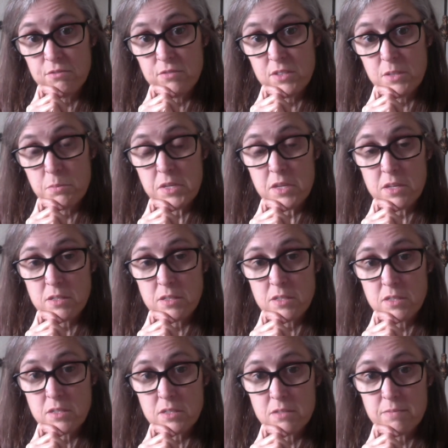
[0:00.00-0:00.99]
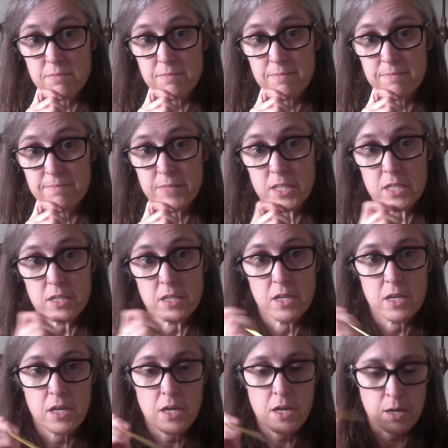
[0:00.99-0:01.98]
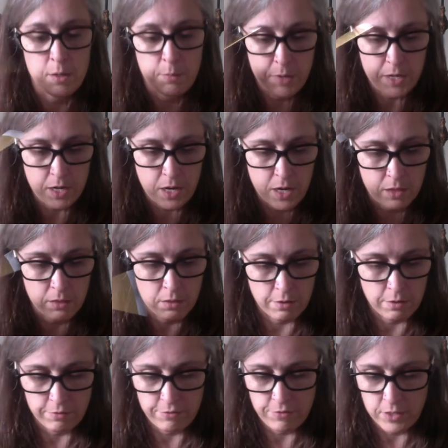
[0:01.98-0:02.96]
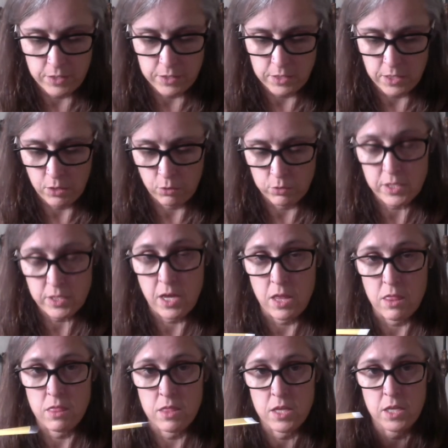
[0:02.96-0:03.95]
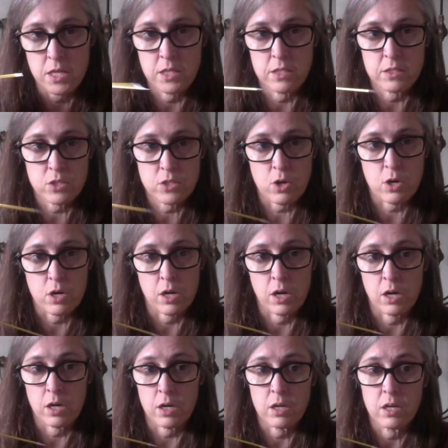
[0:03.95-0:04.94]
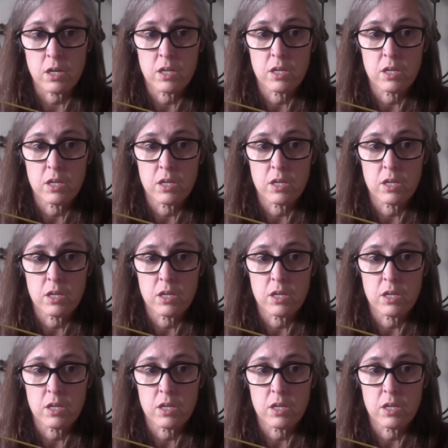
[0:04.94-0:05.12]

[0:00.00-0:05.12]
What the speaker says: DPNs. But I love these needles, and these are